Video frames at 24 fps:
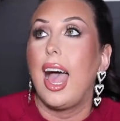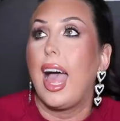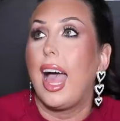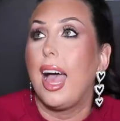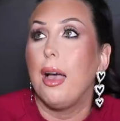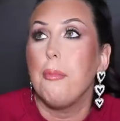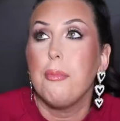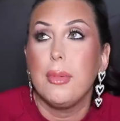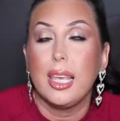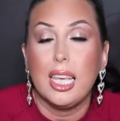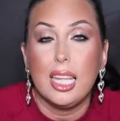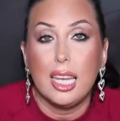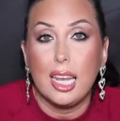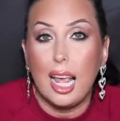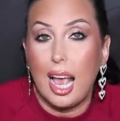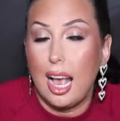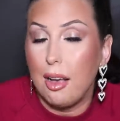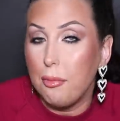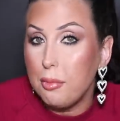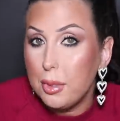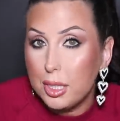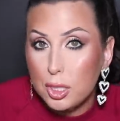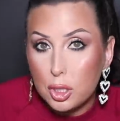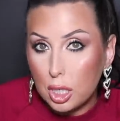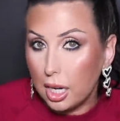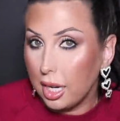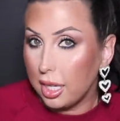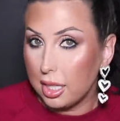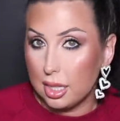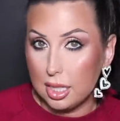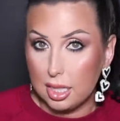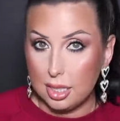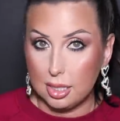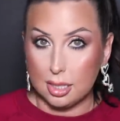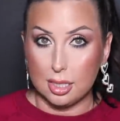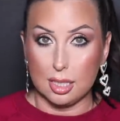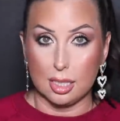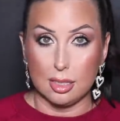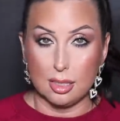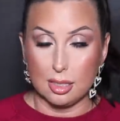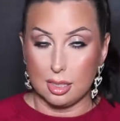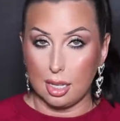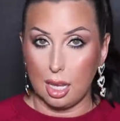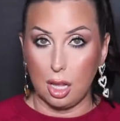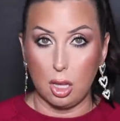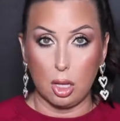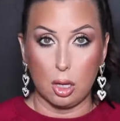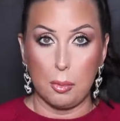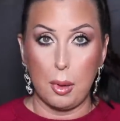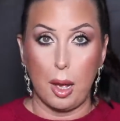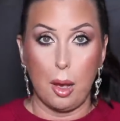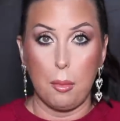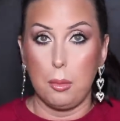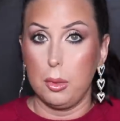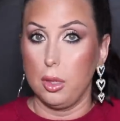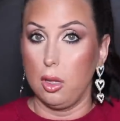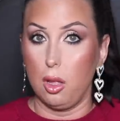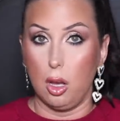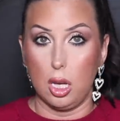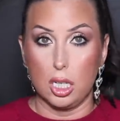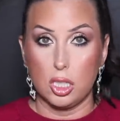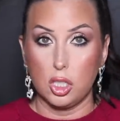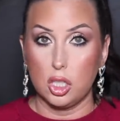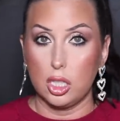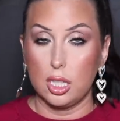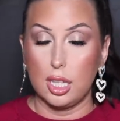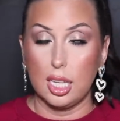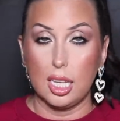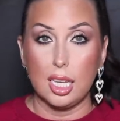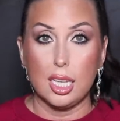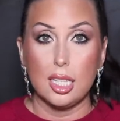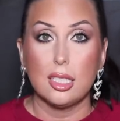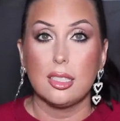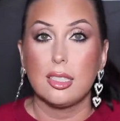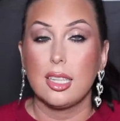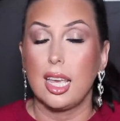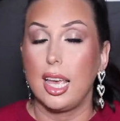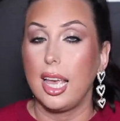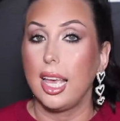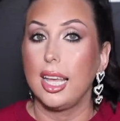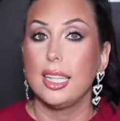I mean, I've been trying these since ColourPop launched these,